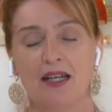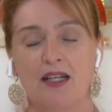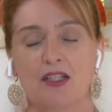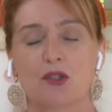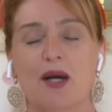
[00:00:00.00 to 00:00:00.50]

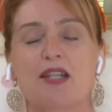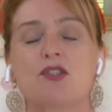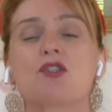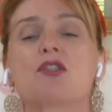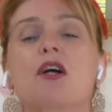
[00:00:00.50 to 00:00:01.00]
So as
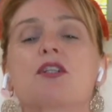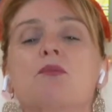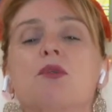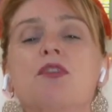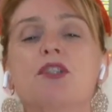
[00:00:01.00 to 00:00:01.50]
you start to
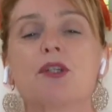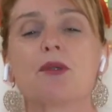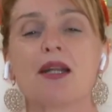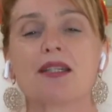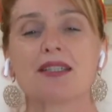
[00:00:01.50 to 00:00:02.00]
move into your
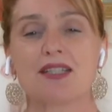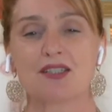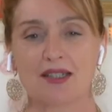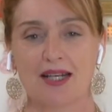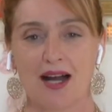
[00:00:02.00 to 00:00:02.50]

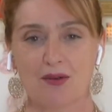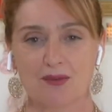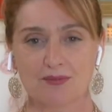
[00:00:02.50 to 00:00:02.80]
meditation now,